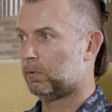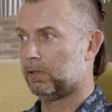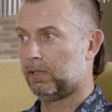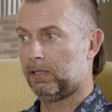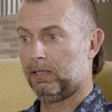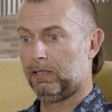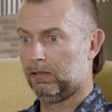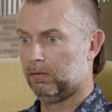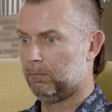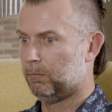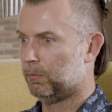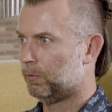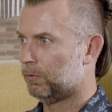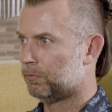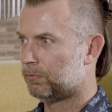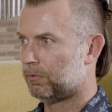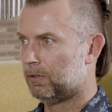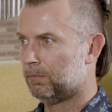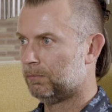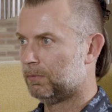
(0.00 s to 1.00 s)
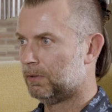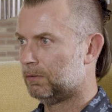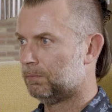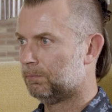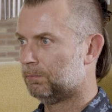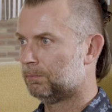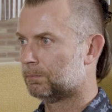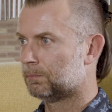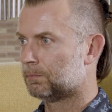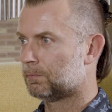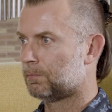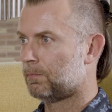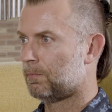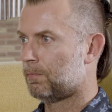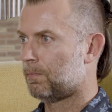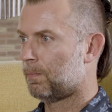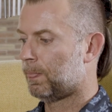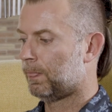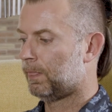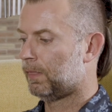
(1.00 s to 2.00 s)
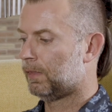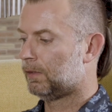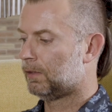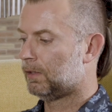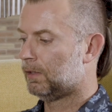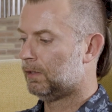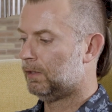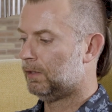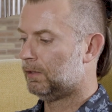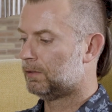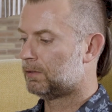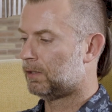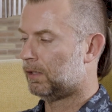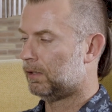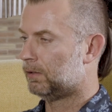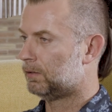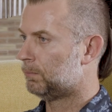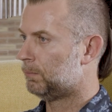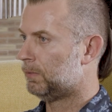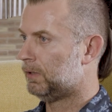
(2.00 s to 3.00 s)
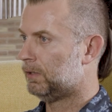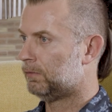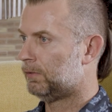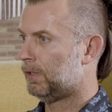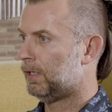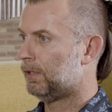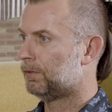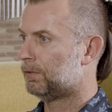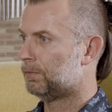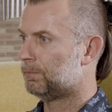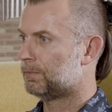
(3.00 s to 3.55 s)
to hear more from them. It's hard to be around them